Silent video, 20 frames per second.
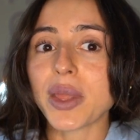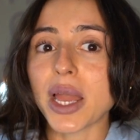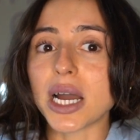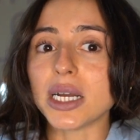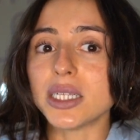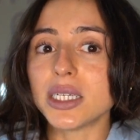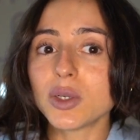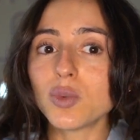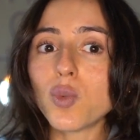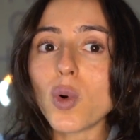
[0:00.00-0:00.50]
I
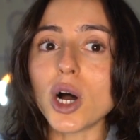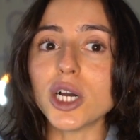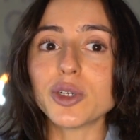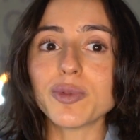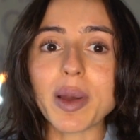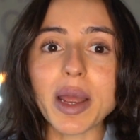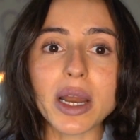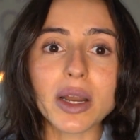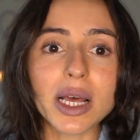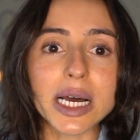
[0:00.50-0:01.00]
did wash
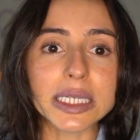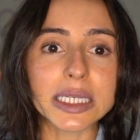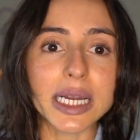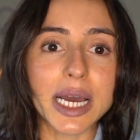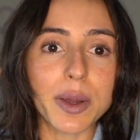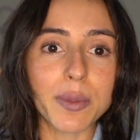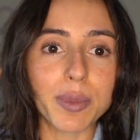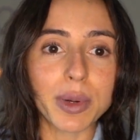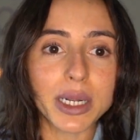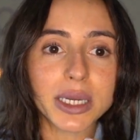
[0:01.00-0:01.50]
my hair last
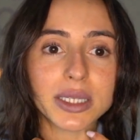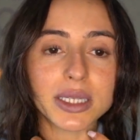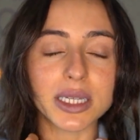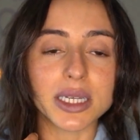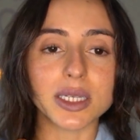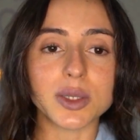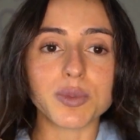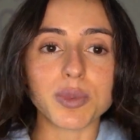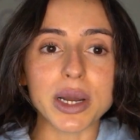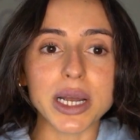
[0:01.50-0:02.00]
night and put it into
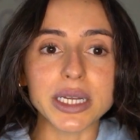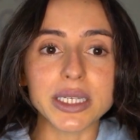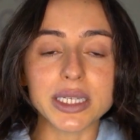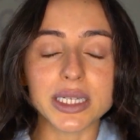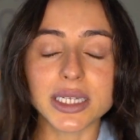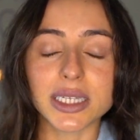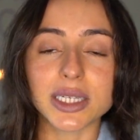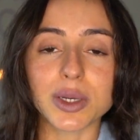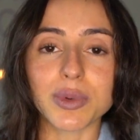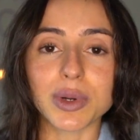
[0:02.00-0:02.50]
these braids
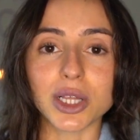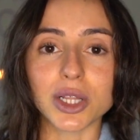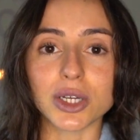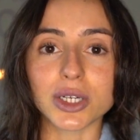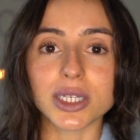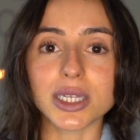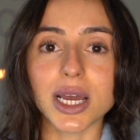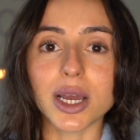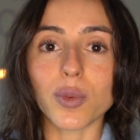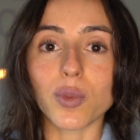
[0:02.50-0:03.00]
to see what it
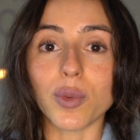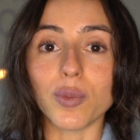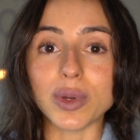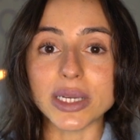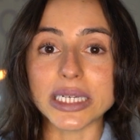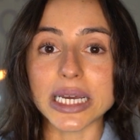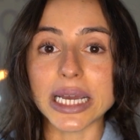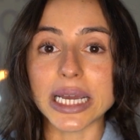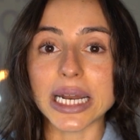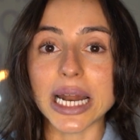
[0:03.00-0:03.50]
looks like when we
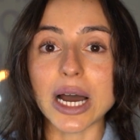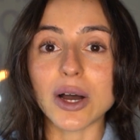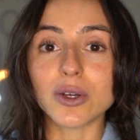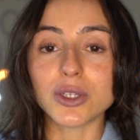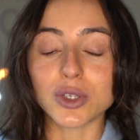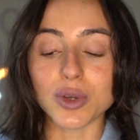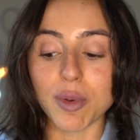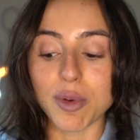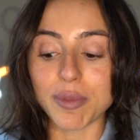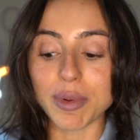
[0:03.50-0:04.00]
take it
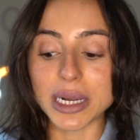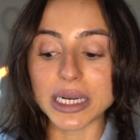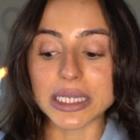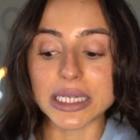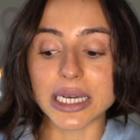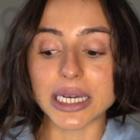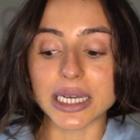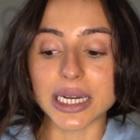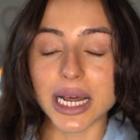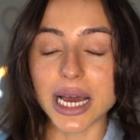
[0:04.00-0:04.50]
out. So I'm about to
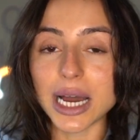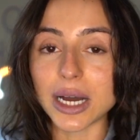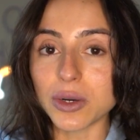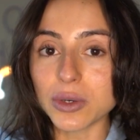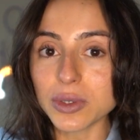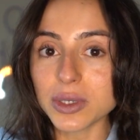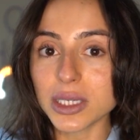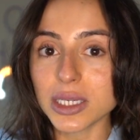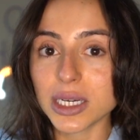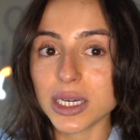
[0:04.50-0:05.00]
take it
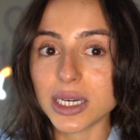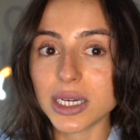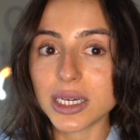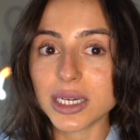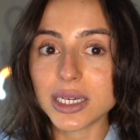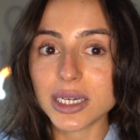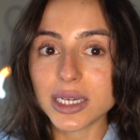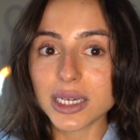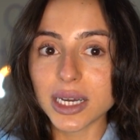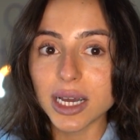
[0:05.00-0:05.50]
out,
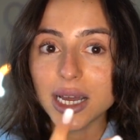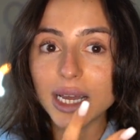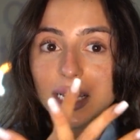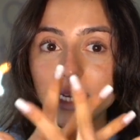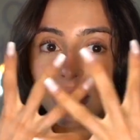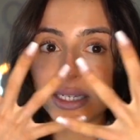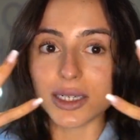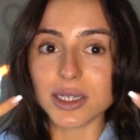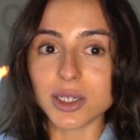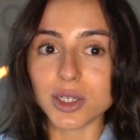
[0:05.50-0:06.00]

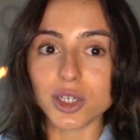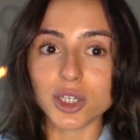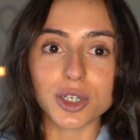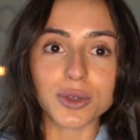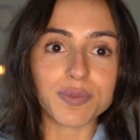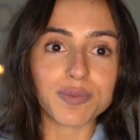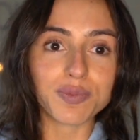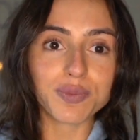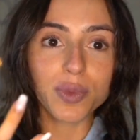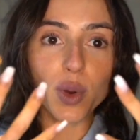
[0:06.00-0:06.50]
and
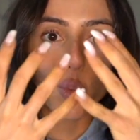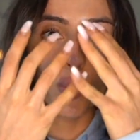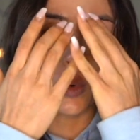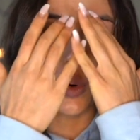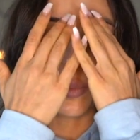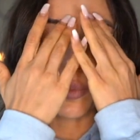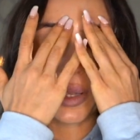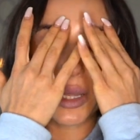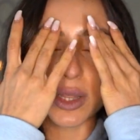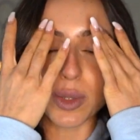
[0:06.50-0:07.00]

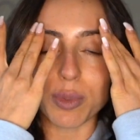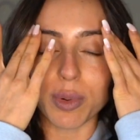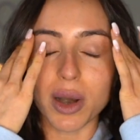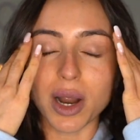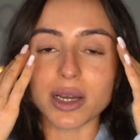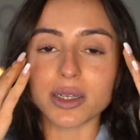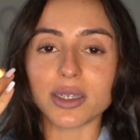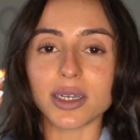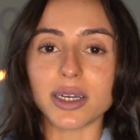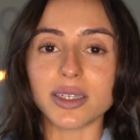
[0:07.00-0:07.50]
we'll begin the
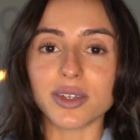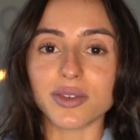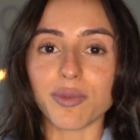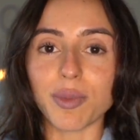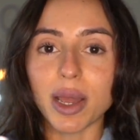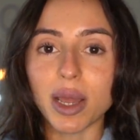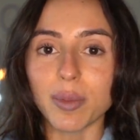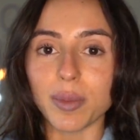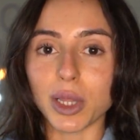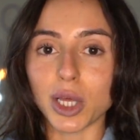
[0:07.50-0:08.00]
process of
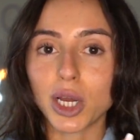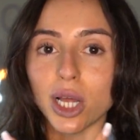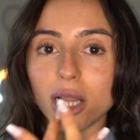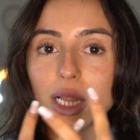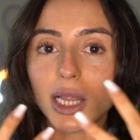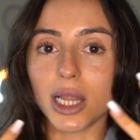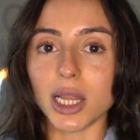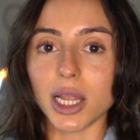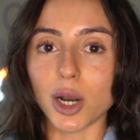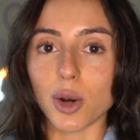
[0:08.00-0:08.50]
making me look a
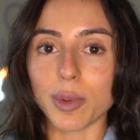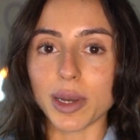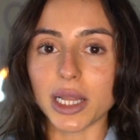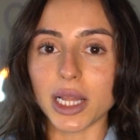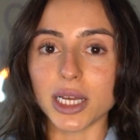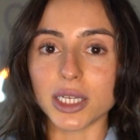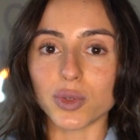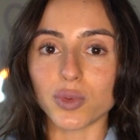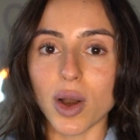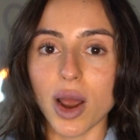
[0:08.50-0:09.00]
little bit
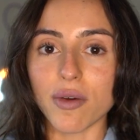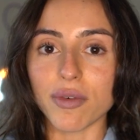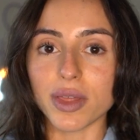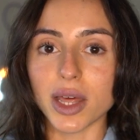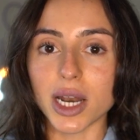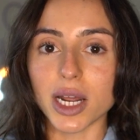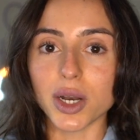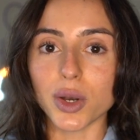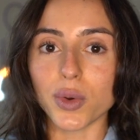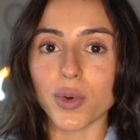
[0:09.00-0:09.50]
less wrapped
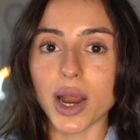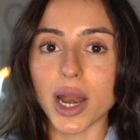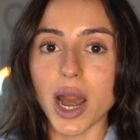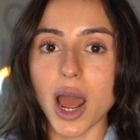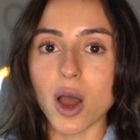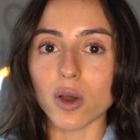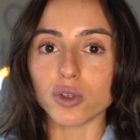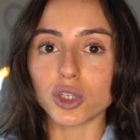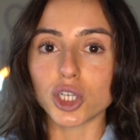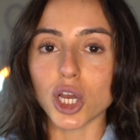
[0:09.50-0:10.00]
than I do right
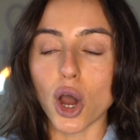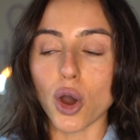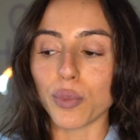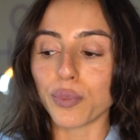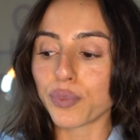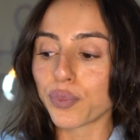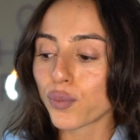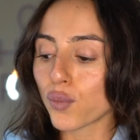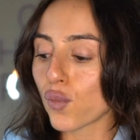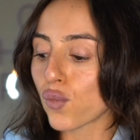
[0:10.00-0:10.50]
now. So
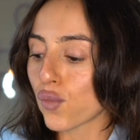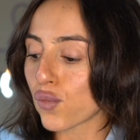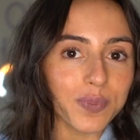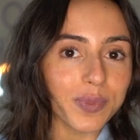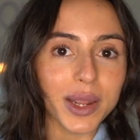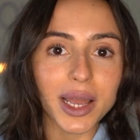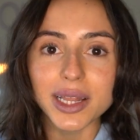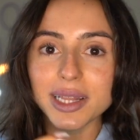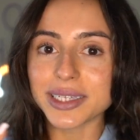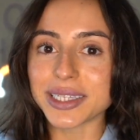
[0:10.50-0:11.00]

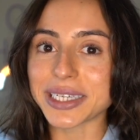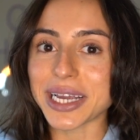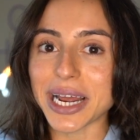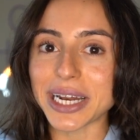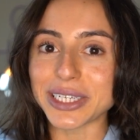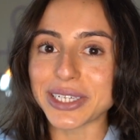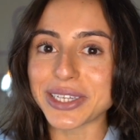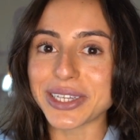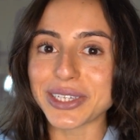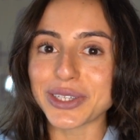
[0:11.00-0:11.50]
let's
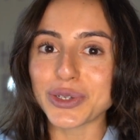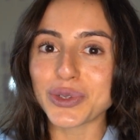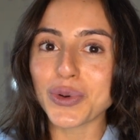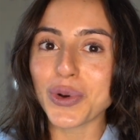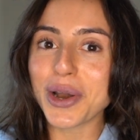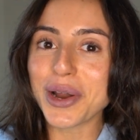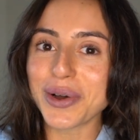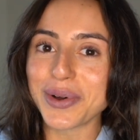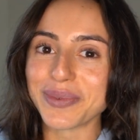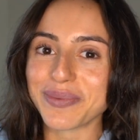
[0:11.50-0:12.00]
get into the
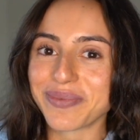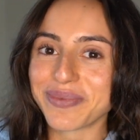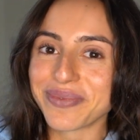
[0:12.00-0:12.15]
tutorial.